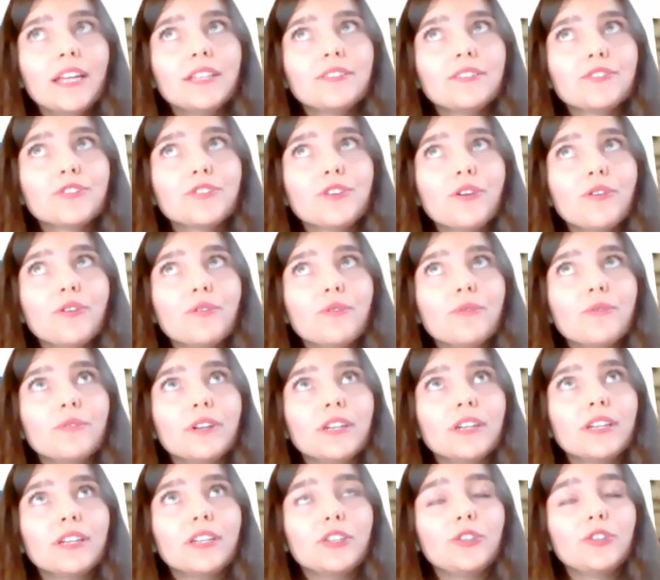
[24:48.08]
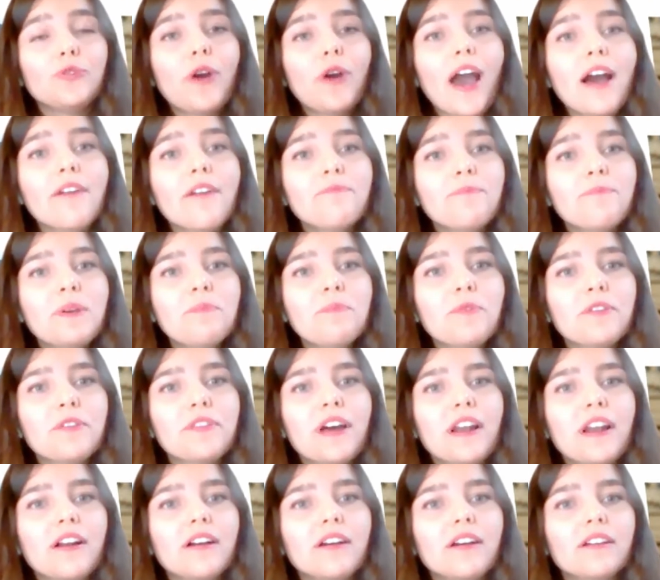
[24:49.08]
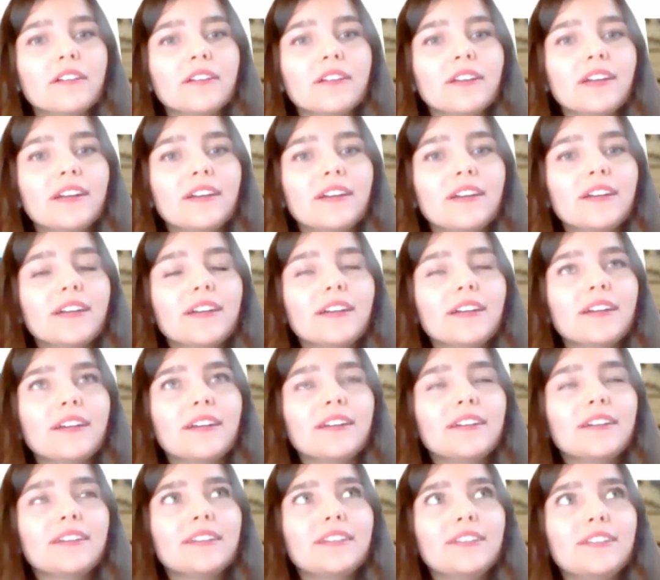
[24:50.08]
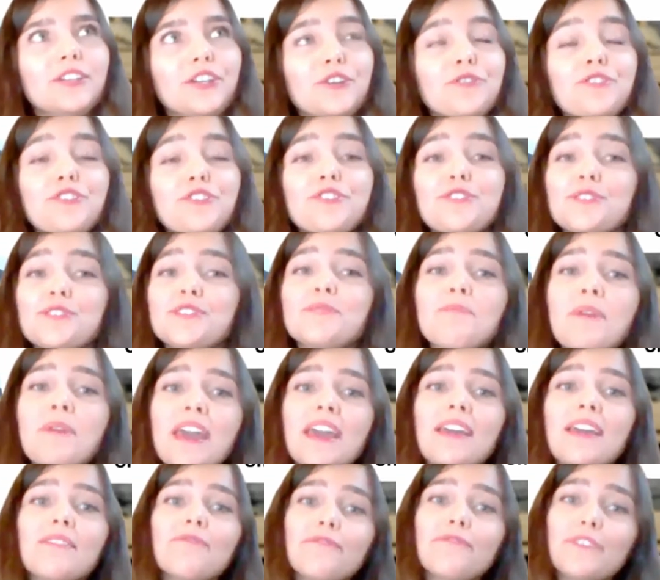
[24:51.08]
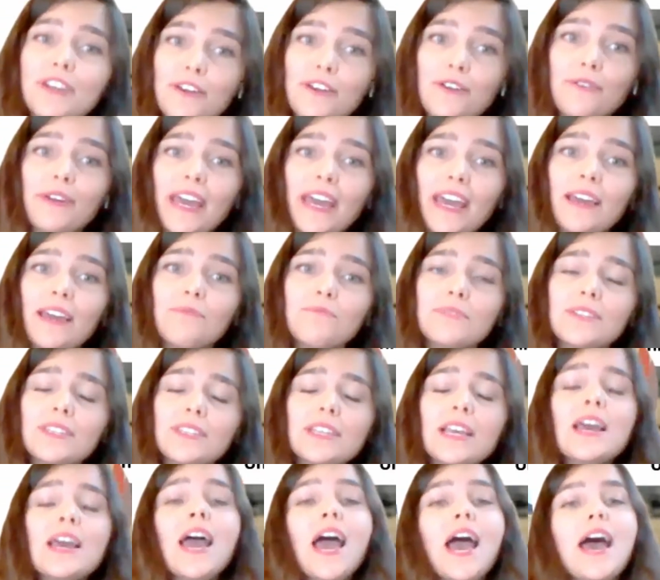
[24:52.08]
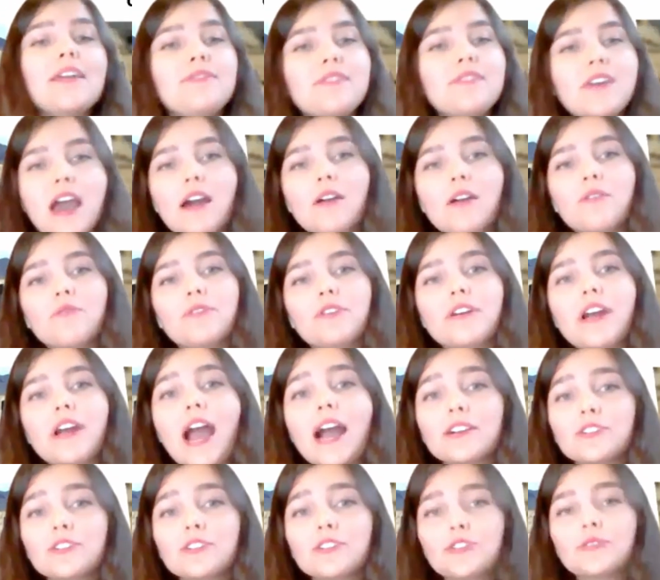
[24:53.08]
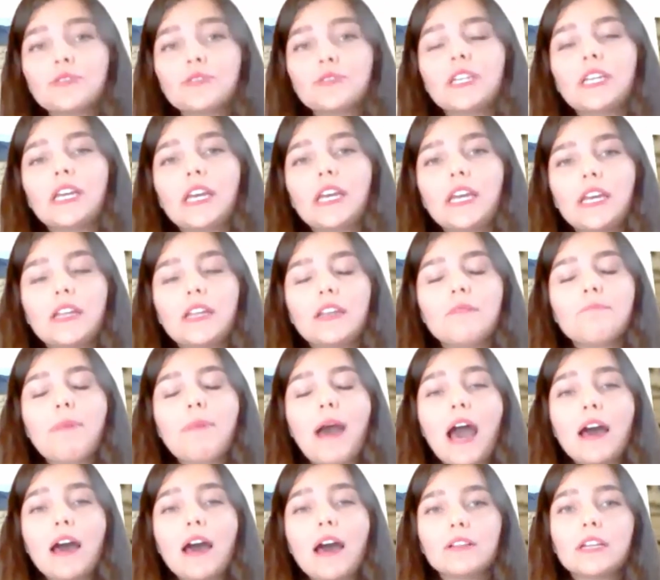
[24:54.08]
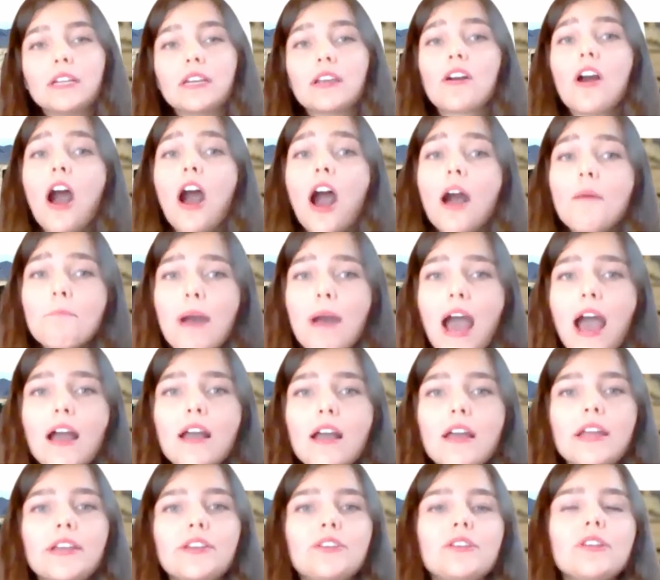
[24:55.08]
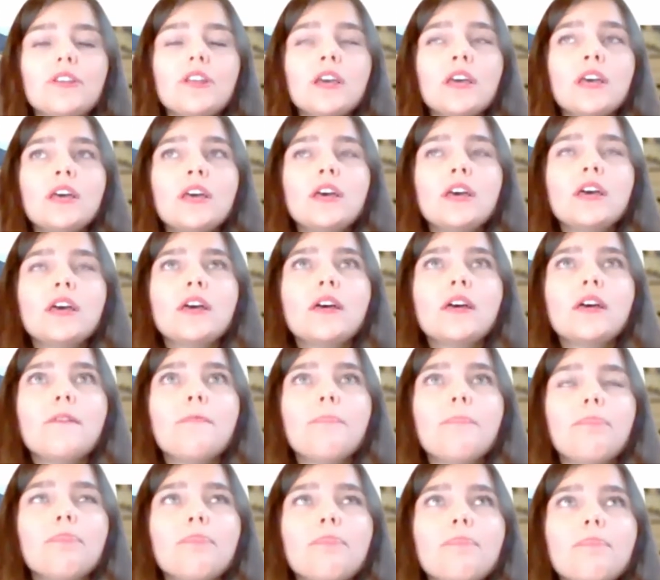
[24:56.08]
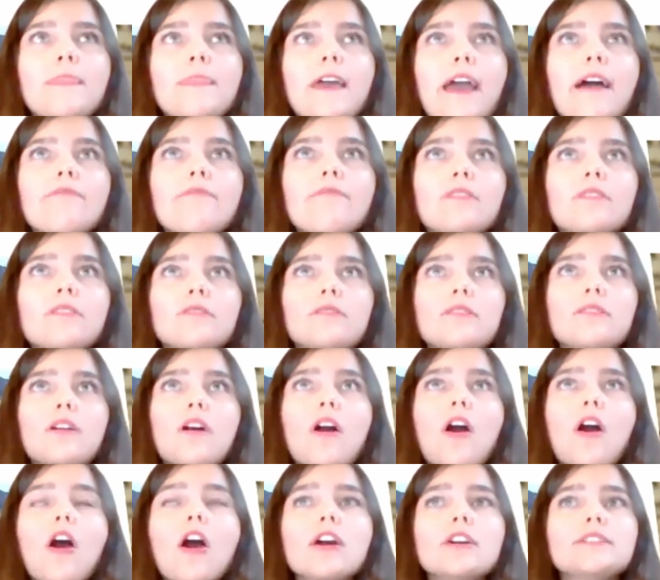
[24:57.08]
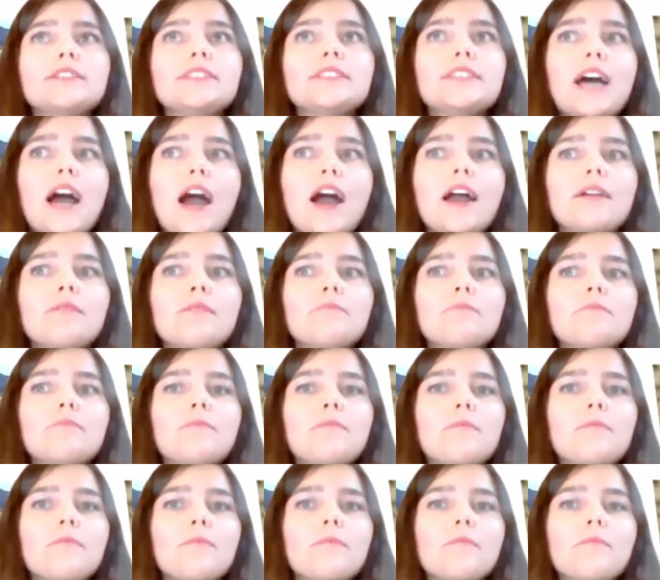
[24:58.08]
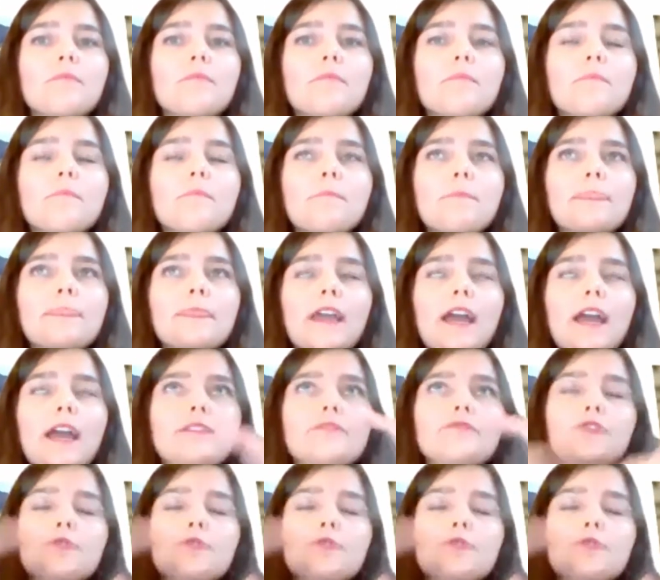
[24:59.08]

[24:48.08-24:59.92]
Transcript: so you have people that are, they're used to playing video games, and now they're actually in battle and combat, and they have a hard time kind of, you